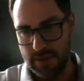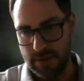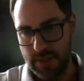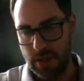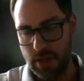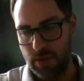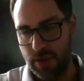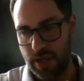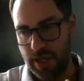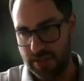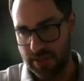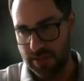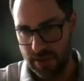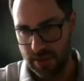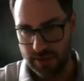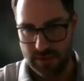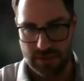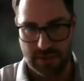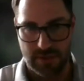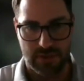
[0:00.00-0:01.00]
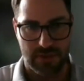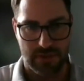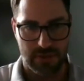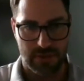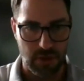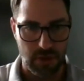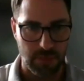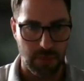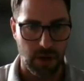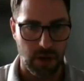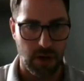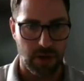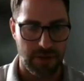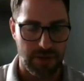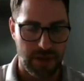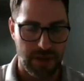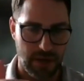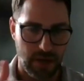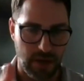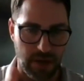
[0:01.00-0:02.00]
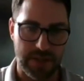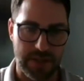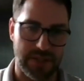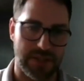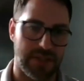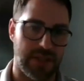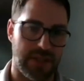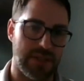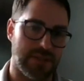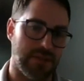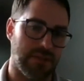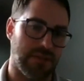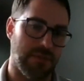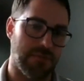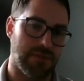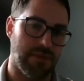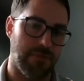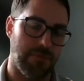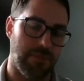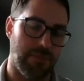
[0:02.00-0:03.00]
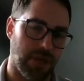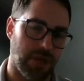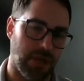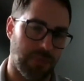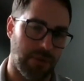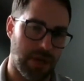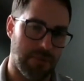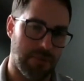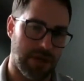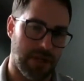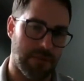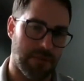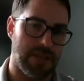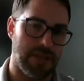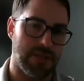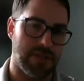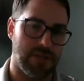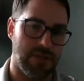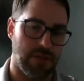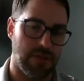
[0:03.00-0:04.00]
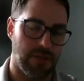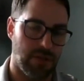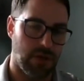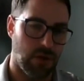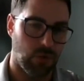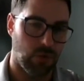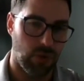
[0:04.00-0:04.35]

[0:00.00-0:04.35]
it starts to snowball, and then all these things in terms of building brand become easier.